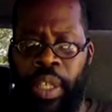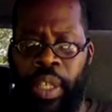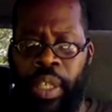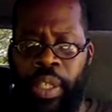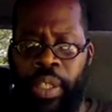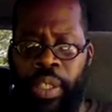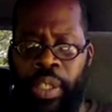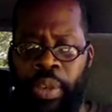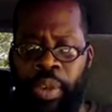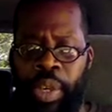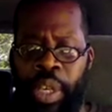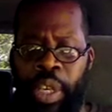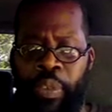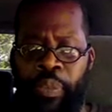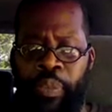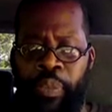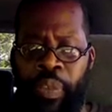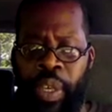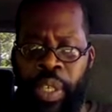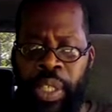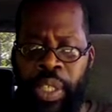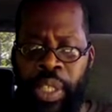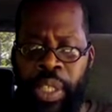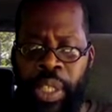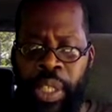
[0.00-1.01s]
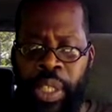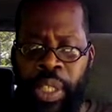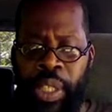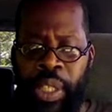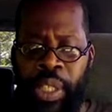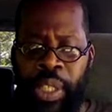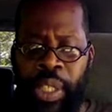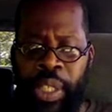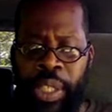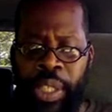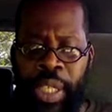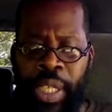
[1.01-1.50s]
So he
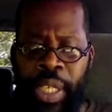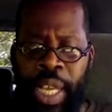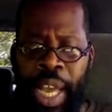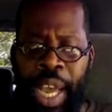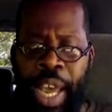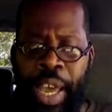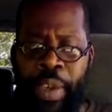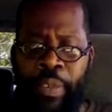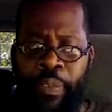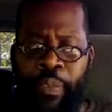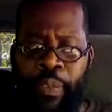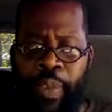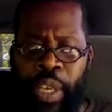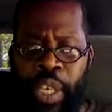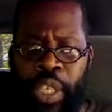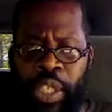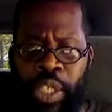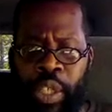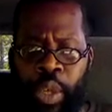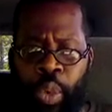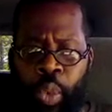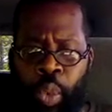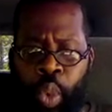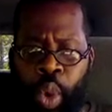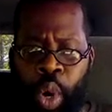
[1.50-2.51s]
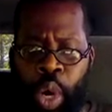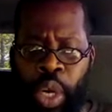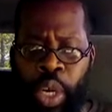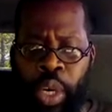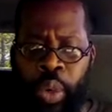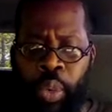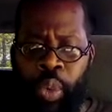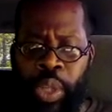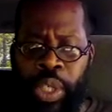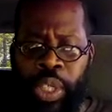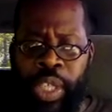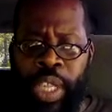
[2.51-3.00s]
he said, "I have finished the
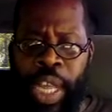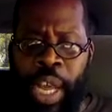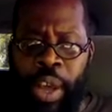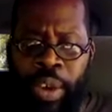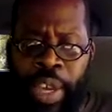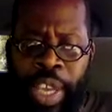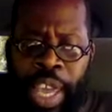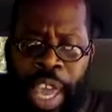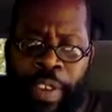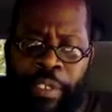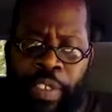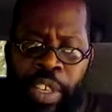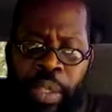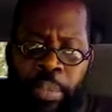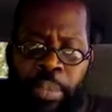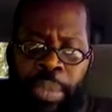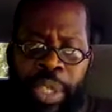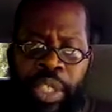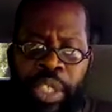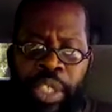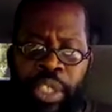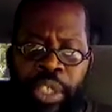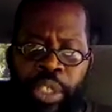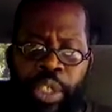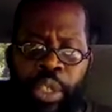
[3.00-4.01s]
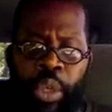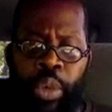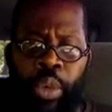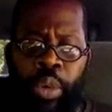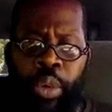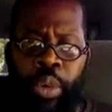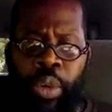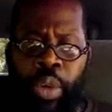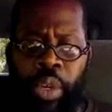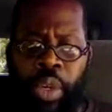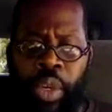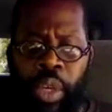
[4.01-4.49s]
work which thou gavest me to do."
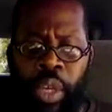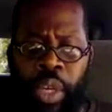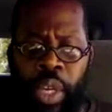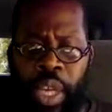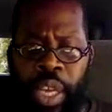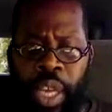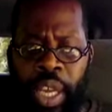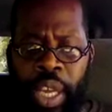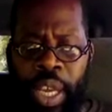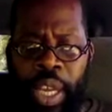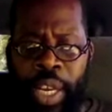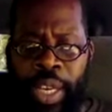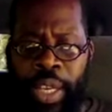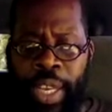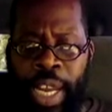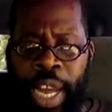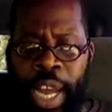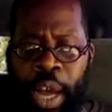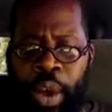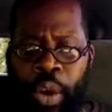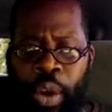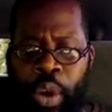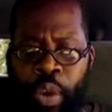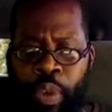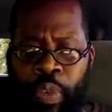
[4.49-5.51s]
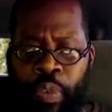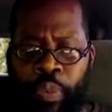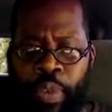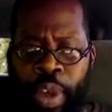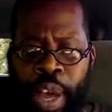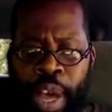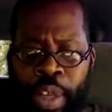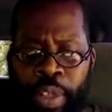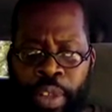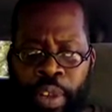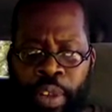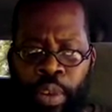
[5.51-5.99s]
And now, O
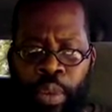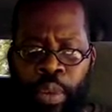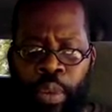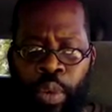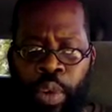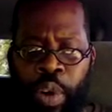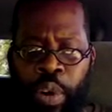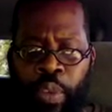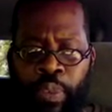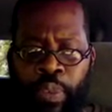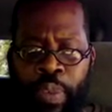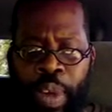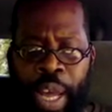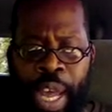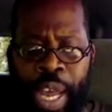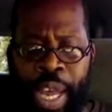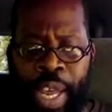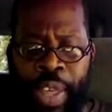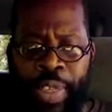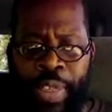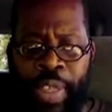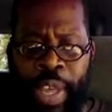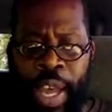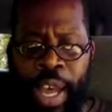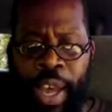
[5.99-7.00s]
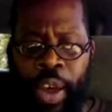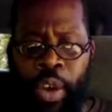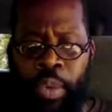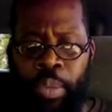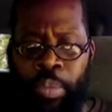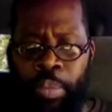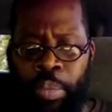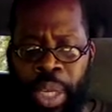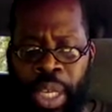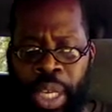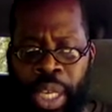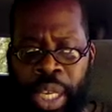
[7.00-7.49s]
Father, glorify thou
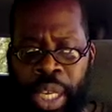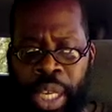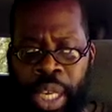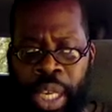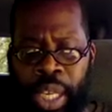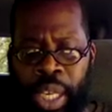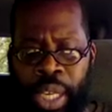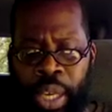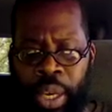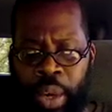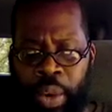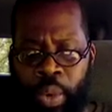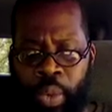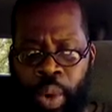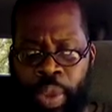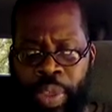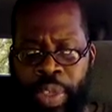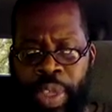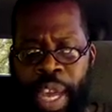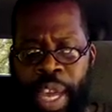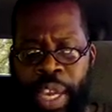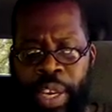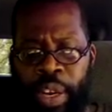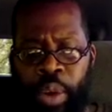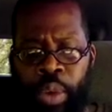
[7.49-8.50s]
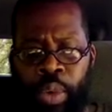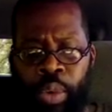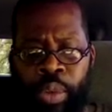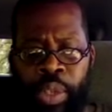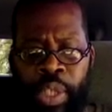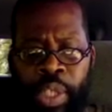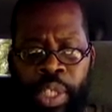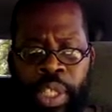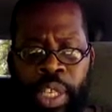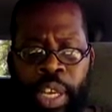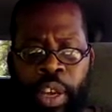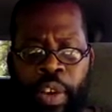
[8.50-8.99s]
me with thine own
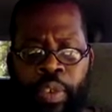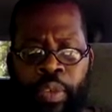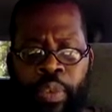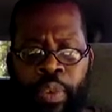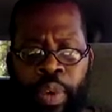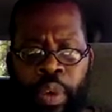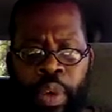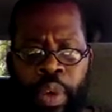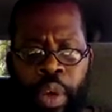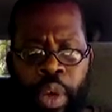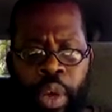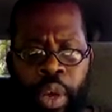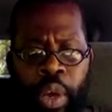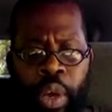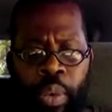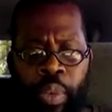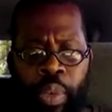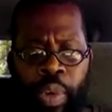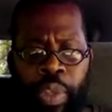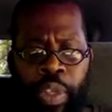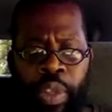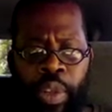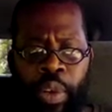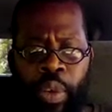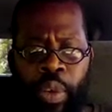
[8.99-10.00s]
self, with the